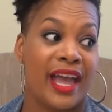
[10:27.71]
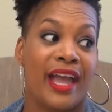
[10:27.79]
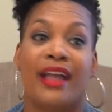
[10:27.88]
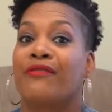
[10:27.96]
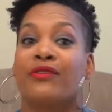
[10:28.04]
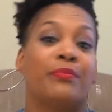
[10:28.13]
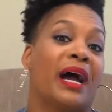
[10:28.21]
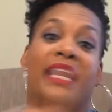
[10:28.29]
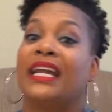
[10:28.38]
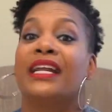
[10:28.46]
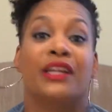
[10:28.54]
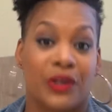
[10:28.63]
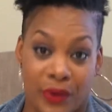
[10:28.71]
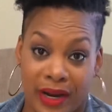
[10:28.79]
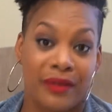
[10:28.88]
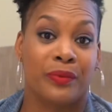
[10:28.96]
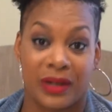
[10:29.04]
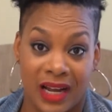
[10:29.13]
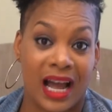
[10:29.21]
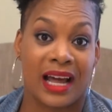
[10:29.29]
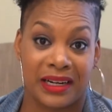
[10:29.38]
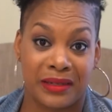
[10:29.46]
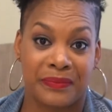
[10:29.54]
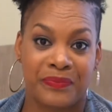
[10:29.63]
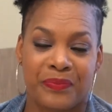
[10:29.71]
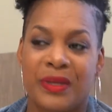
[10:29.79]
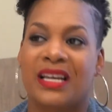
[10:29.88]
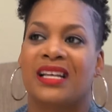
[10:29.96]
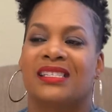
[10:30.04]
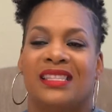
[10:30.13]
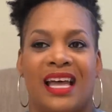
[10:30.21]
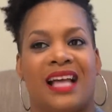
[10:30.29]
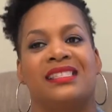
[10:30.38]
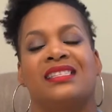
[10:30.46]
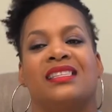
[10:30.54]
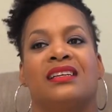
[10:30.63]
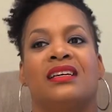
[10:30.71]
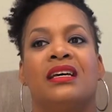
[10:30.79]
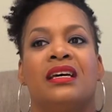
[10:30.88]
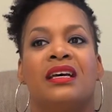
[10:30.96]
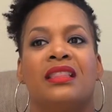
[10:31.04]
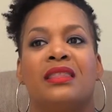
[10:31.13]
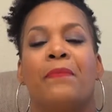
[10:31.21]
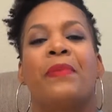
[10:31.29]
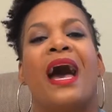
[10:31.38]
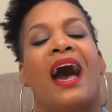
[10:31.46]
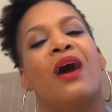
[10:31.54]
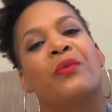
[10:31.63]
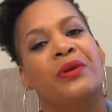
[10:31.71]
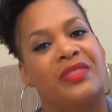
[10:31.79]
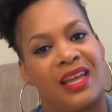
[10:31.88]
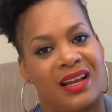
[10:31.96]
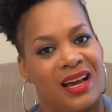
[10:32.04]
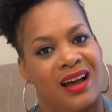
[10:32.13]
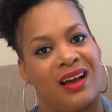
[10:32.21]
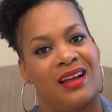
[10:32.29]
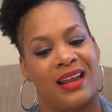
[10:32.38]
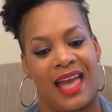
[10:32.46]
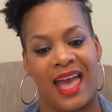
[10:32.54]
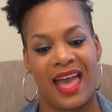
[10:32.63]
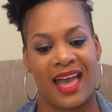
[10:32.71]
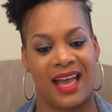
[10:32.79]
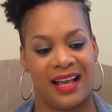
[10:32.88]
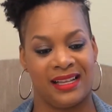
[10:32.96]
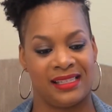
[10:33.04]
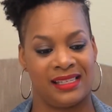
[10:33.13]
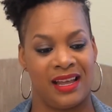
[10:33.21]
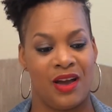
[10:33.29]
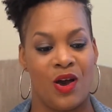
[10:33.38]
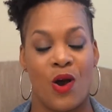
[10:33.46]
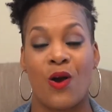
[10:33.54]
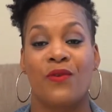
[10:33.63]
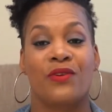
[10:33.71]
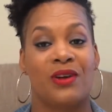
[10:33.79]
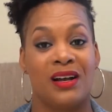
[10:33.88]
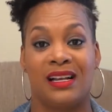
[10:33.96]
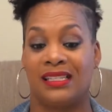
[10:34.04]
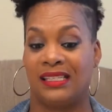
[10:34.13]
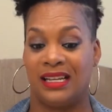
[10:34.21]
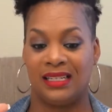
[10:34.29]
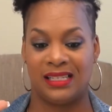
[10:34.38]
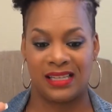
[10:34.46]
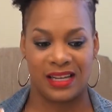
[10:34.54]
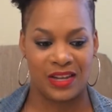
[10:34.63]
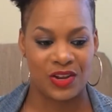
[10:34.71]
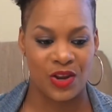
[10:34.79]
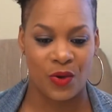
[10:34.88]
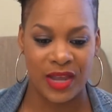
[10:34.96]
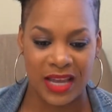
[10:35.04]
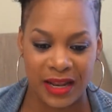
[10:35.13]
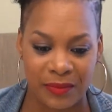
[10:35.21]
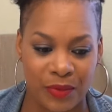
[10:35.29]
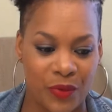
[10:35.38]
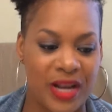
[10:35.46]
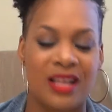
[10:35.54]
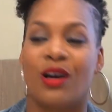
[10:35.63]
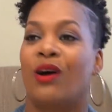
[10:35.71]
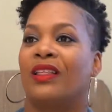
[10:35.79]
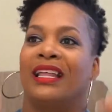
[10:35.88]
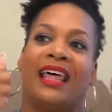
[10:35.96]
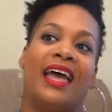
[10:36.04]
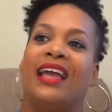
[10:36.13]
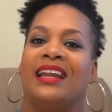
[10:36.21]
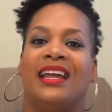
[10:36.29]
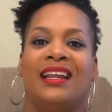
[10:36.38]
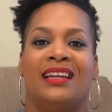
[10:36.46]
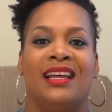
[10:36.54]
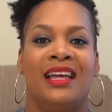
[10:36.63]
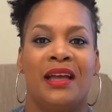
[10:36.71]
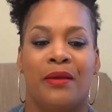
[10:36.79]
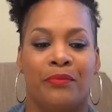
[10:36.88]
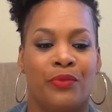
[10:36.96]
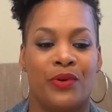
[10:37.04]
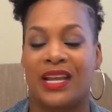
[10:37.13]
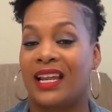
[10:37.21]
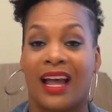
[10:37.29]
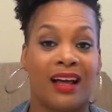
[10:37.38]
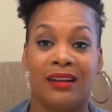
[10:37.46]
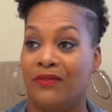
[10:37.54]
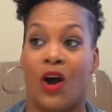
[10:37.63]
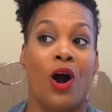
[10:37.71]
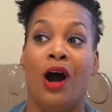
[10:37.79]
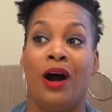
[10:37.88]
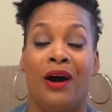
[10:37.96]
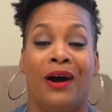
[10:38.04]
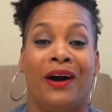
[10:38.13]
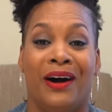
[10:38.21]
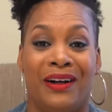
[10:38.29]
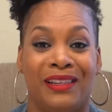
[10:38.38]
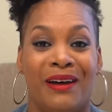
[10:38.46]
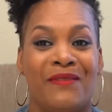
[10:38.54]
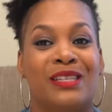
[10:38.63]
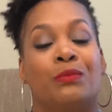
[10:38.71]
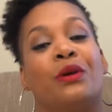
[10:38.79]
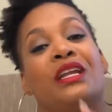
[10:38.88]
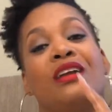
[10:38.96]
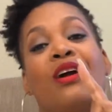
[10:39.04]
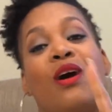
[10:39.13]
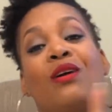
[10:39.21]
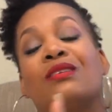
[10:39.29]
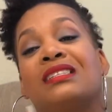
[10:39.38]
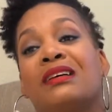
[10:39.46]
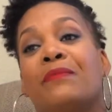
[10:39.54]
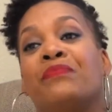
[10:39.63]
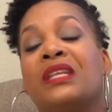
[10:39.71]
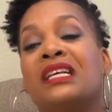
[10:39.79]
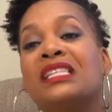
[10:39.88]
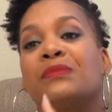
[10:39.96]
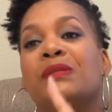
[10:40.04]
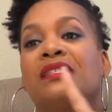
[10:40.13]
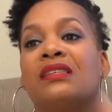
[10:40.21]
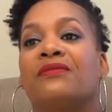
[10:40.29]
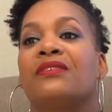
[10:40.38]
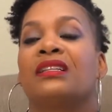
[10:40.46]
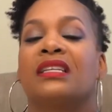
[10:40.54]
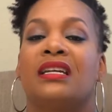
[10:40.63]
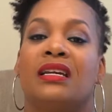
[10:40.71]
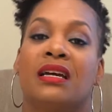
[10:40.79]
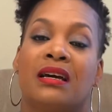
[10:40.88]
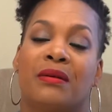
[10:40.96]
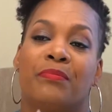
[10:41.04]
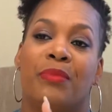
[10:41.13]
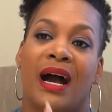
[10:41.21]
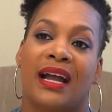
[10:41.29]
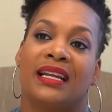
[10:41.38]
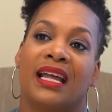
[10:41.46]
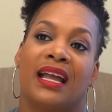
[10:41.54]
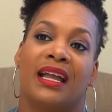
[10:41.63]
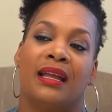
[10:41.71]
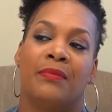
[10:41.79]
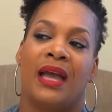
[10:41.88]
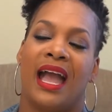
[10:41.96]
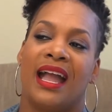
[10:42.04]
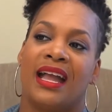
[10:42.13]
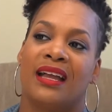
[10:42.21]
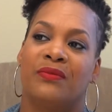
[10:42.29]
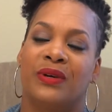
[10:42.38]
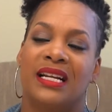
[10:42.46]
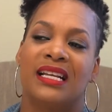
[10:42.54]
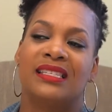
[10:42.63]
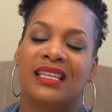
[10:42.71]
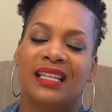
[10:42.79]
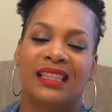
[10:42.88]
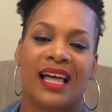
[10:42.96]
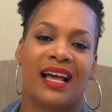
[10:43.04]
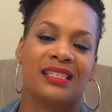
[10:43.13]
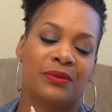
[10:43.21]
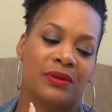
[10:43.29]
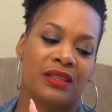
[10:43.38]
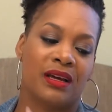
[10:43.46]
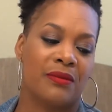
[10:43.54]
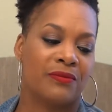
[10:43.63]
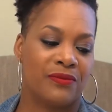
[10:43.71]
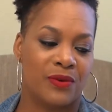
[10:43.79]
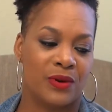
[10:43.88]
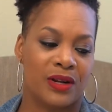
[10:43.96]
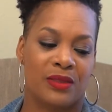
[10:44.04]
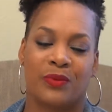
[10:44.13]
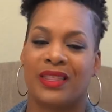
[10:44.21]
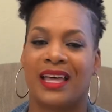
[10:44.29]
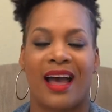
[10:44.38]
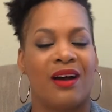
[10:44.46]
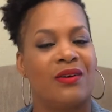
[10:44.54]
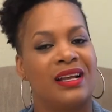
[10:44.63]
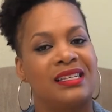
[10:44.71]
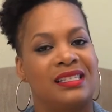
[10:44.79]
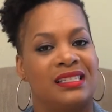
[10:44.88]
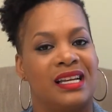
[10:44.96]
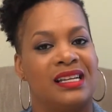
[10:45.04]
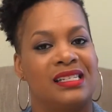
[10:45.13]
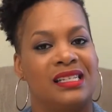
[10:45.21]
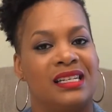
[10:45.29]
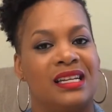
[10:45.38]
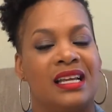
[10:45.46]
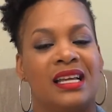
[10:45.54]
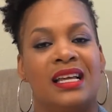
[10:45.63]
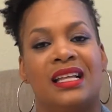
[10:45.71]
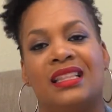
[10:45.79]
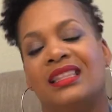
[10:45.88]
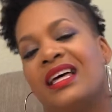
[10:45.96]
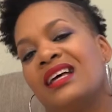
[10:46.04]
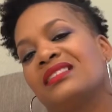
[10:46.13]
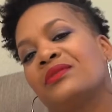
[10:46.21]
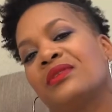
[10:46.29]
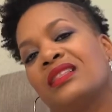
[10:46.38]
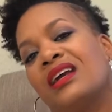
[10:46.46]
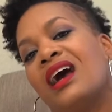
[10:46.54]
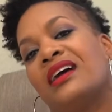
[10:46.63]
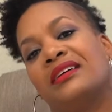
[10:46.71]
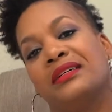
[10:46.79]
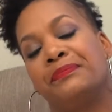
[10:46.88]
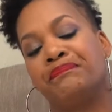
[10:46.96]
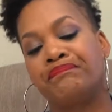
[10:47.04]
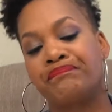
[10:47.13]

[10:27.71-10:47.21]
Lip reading: everybody in the grave would have got up, because that's the power that God has over us. And he can breathe all of that and bring it out of all of us. But he called him specifically by name. And when he said, "Lazarus, come forth," without hesitation, Lazarus got up